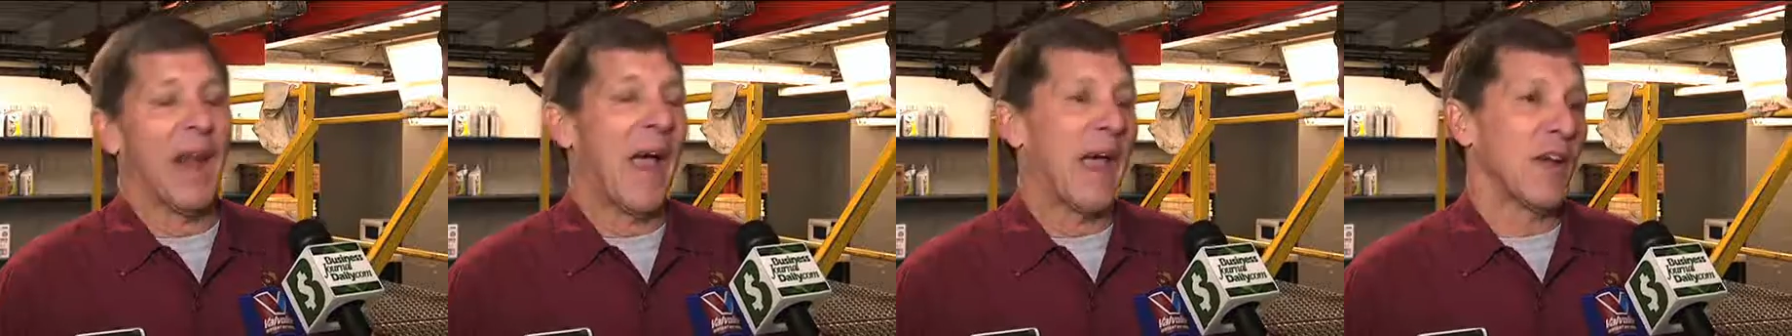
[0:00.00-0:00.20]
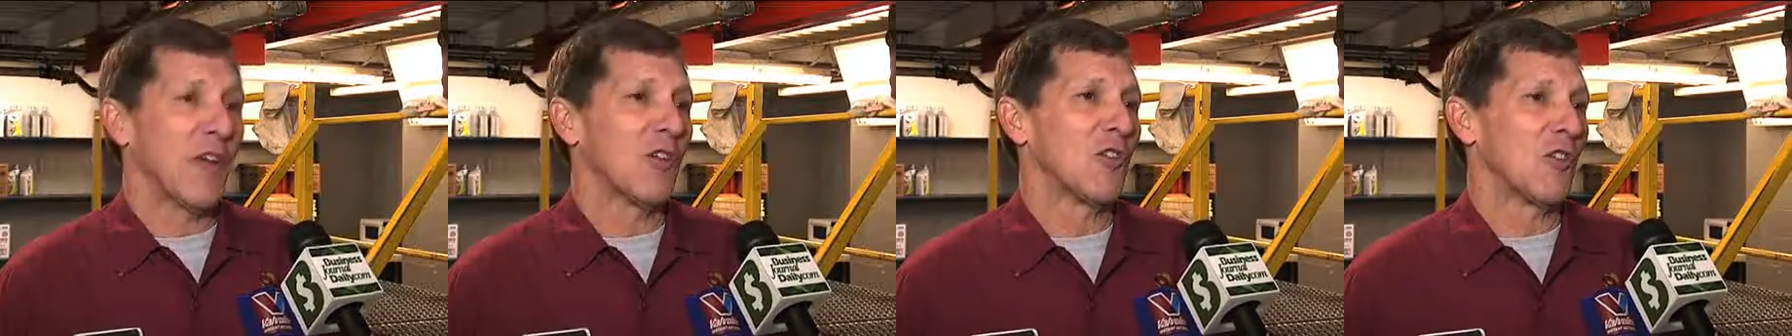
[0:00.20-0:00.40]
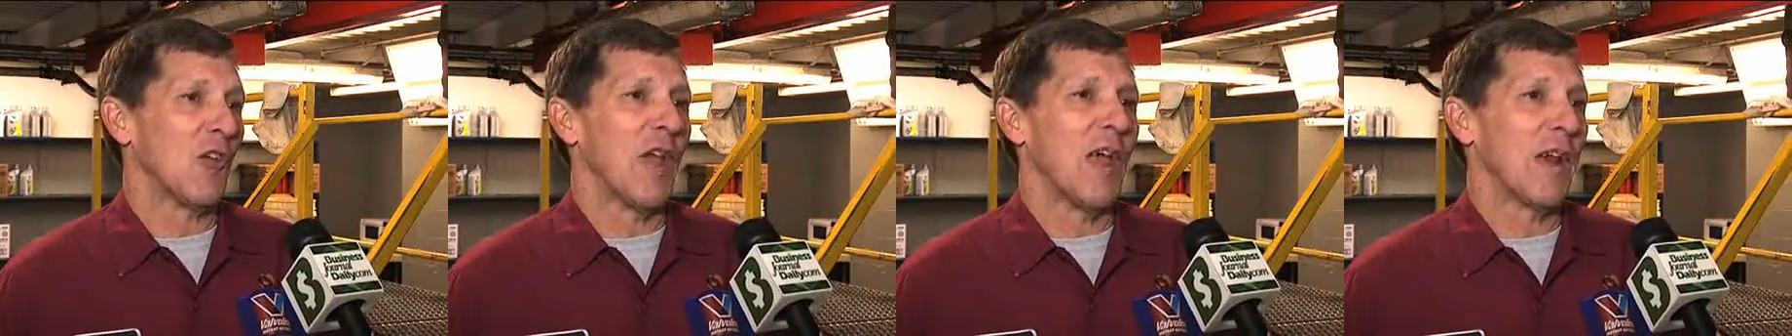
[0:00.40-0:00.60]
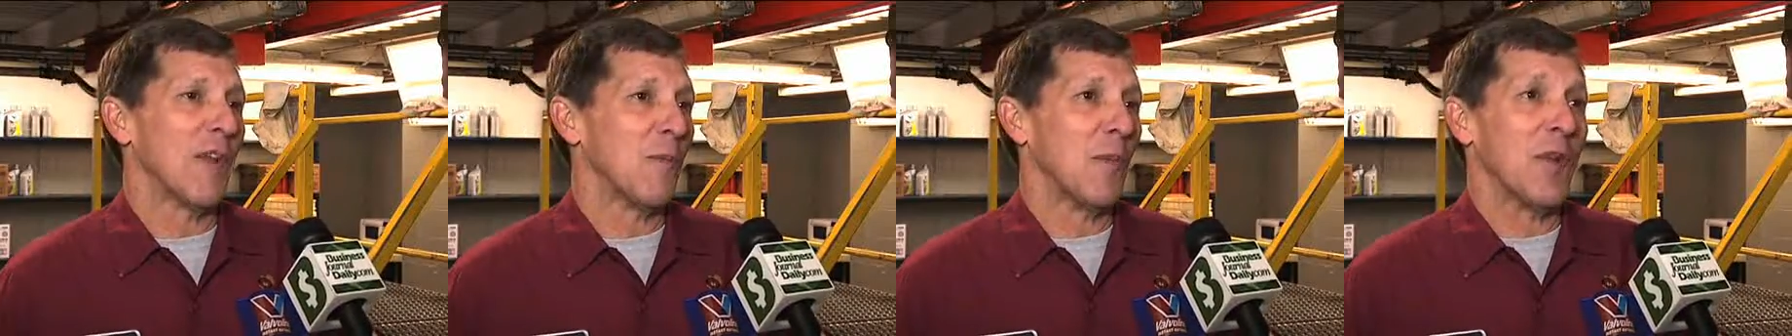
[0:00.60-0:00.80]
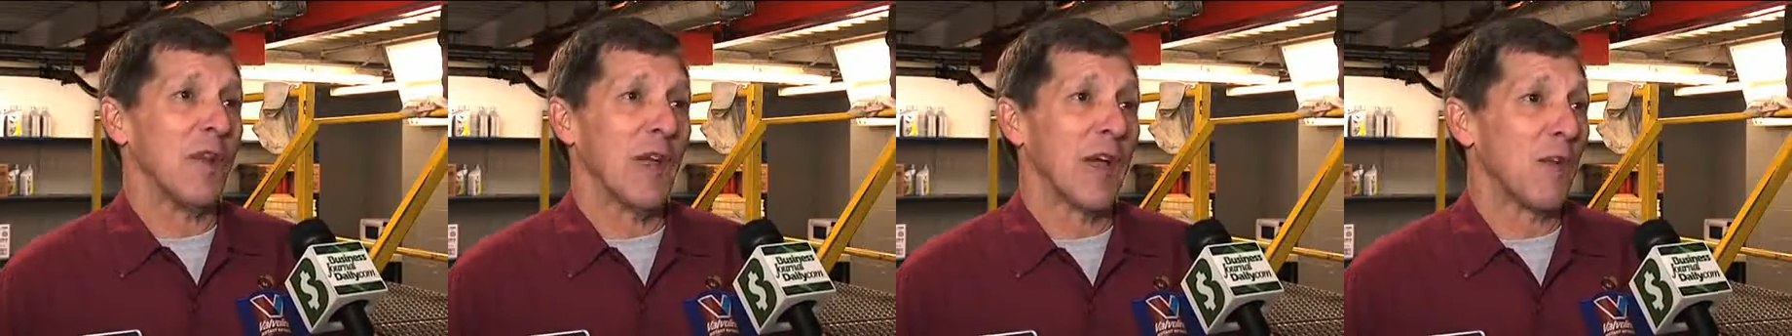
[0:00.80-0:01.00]
I understand,
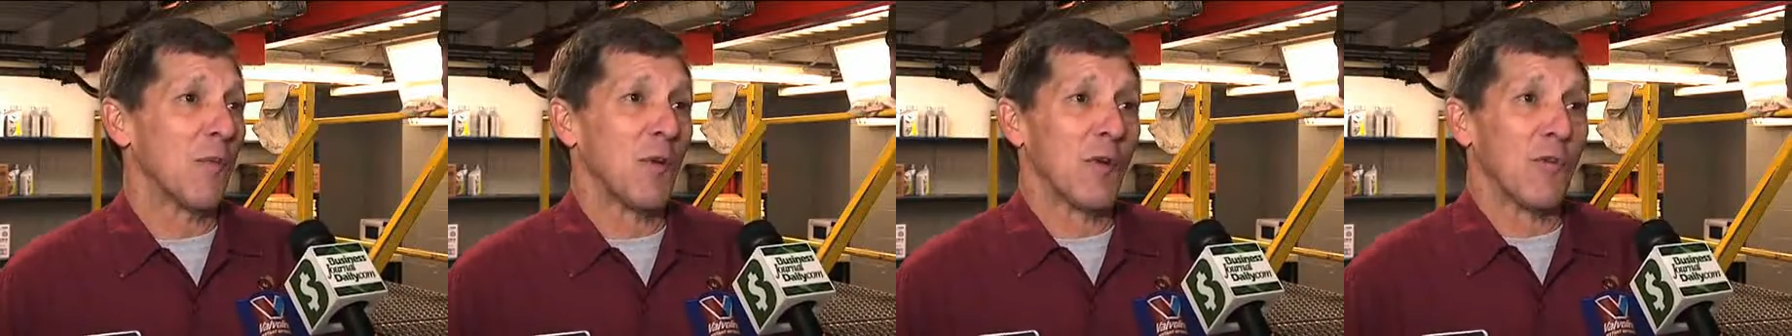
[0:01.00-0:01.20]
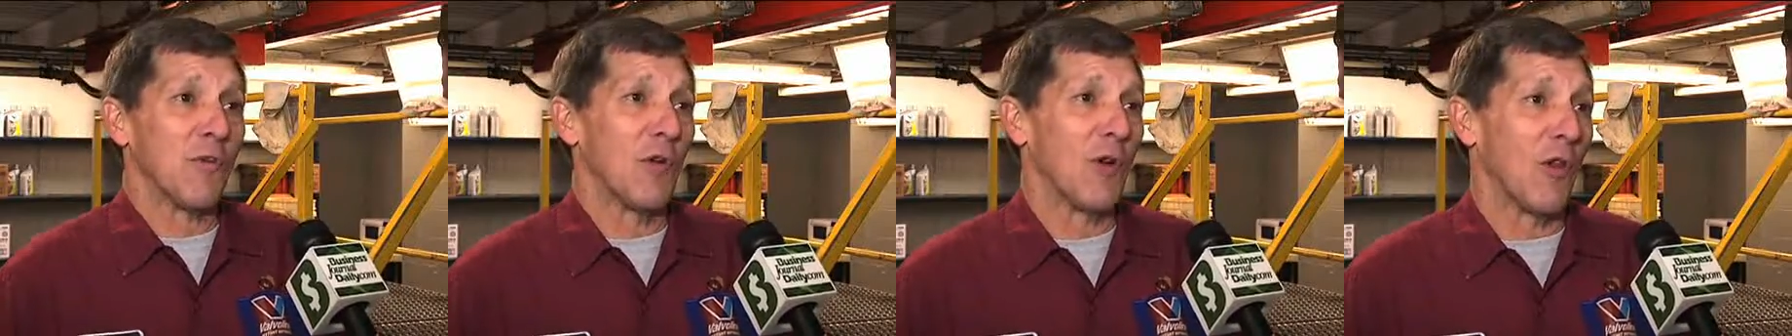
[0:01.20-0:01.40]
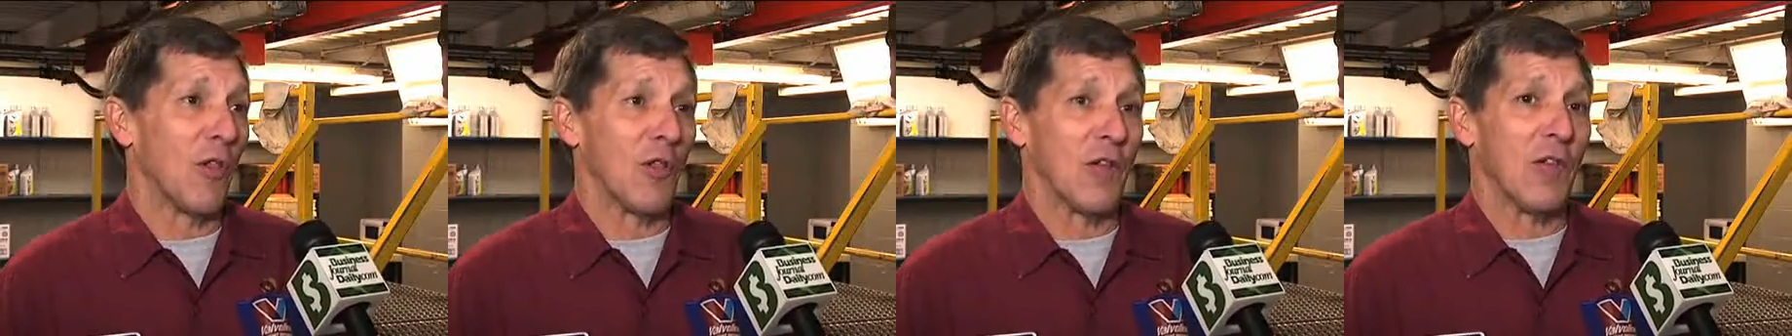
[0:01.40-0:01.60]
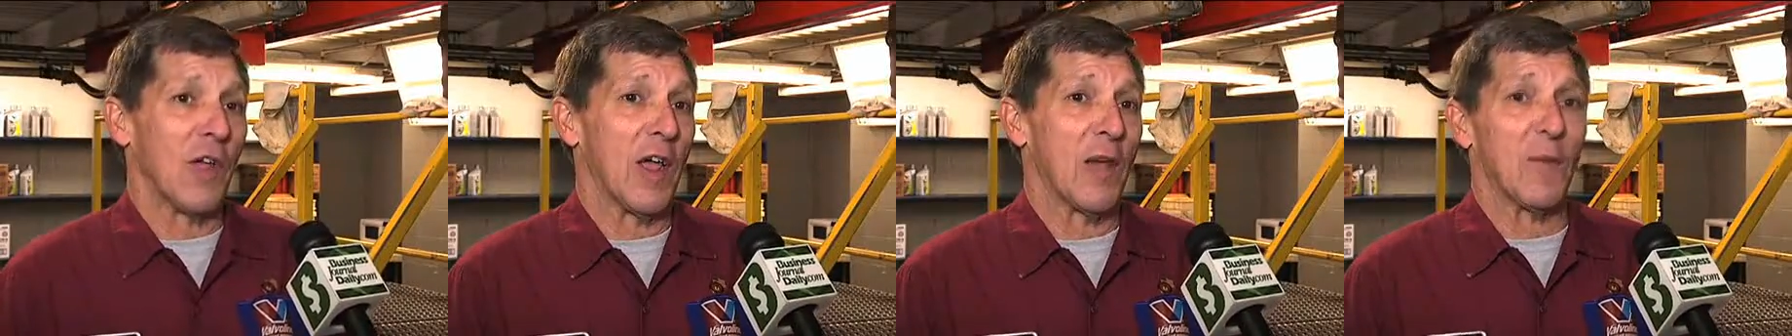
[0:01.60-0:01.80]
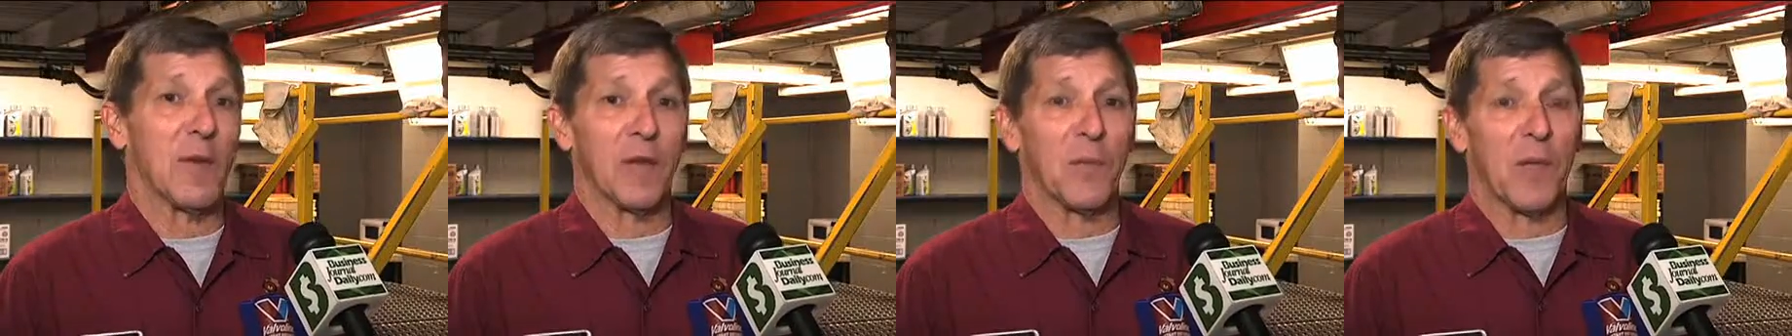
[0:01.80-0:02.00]
you got to put food on the table